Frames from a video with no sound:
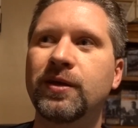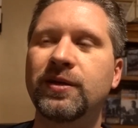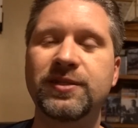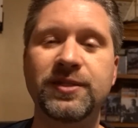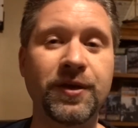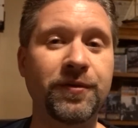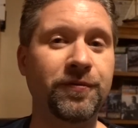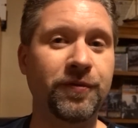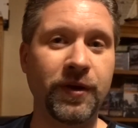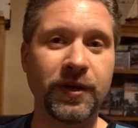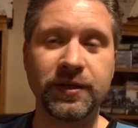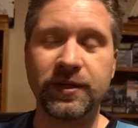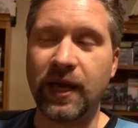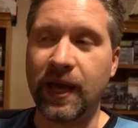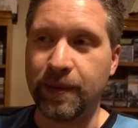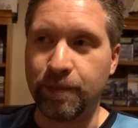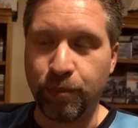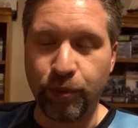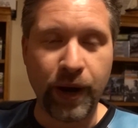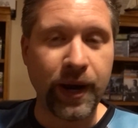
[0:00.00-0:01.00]
different
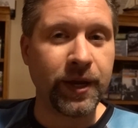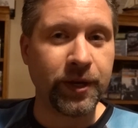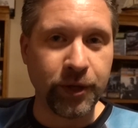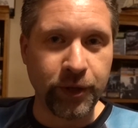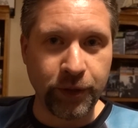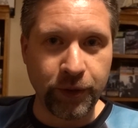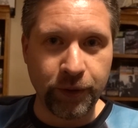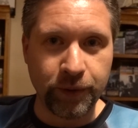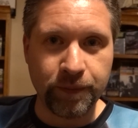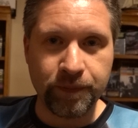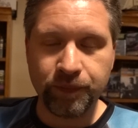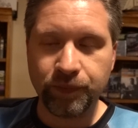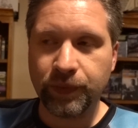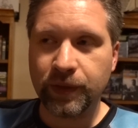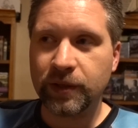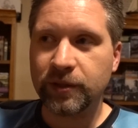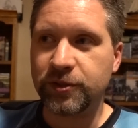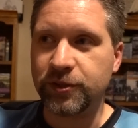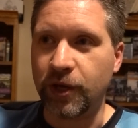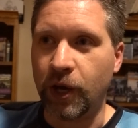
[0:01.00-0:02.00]
and brand new.
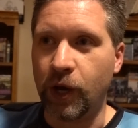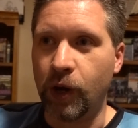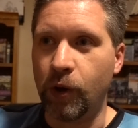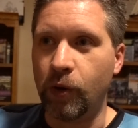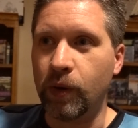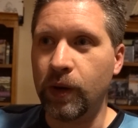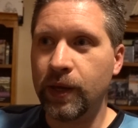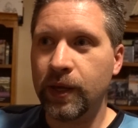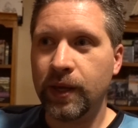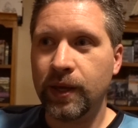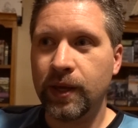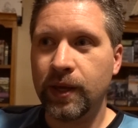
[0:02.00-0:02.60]
So